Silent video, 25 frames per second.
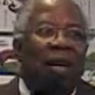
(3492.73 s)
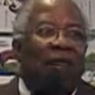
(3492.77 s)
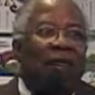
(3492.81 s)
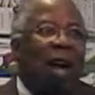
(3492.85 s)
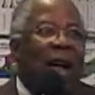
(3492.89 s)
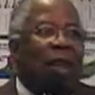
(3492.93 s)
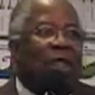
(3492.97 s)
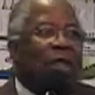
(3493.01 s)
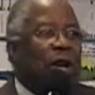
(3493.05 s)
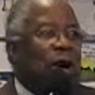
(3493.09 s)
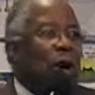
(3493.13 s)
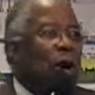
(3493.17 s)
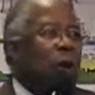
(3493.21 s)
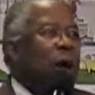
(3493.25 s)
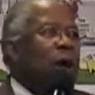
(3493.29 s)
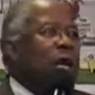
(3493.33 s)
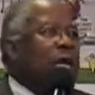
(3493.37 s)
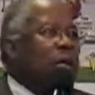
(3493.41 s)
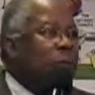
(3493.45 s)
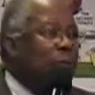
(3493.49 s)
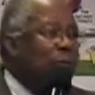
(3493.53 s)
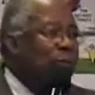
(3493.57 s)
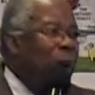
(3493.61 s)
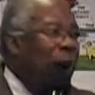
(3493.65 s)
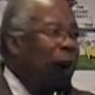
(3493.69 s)
That through
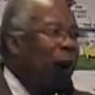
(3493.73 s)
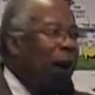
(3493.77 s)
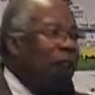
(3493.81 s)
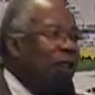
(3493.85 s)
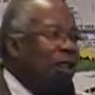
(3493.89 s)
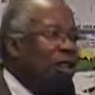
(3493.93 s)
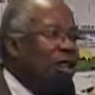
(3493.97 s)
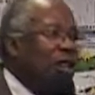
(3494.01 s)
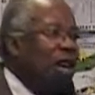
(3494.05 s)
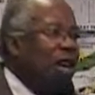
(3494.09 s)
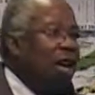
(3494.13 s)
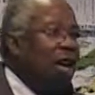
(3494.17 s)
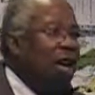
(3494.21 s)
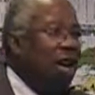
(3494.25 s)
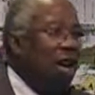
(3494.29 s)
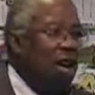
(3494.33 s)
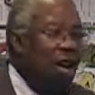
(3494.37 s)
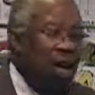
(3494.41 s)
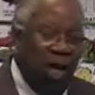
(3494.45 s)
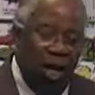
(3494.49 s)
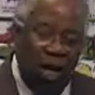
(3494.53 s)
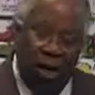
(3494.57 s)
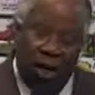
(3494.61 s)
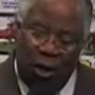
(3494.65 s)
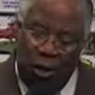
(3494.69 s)
his poverty,
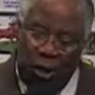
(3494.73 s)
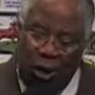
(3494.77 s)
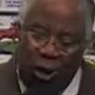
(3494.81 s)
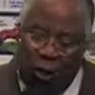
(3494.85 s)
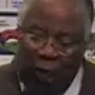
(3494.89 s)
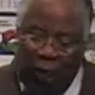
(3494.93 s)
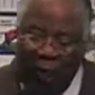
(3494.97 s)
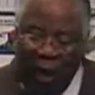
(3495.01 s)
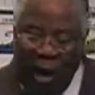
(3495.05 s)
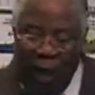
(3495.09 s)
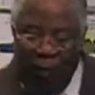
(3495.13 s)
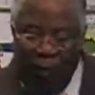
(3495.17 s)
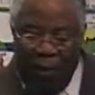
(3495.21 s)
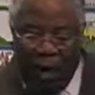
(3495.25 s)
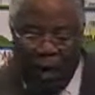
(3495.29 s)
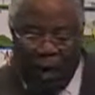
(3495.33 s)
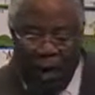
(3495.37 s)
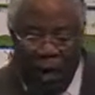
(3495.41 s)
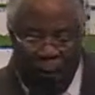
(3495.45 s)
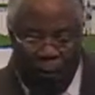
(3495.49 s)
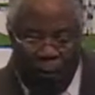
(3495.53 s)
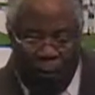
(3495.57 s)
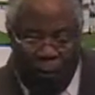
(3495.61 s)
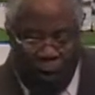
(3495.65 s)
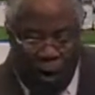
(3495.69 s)
you might
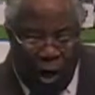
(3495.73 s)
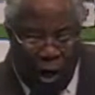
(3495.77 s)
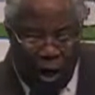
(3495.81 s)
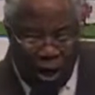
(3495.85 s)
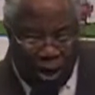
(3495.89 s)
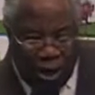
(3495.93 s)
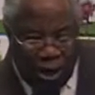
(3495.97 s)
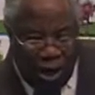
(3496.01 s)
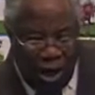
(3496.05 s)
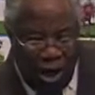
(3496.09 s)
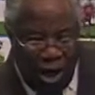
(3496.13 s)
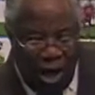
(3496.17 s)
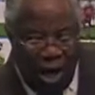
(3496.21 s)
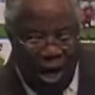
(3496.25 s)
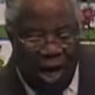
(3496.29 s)
become rich. Amen.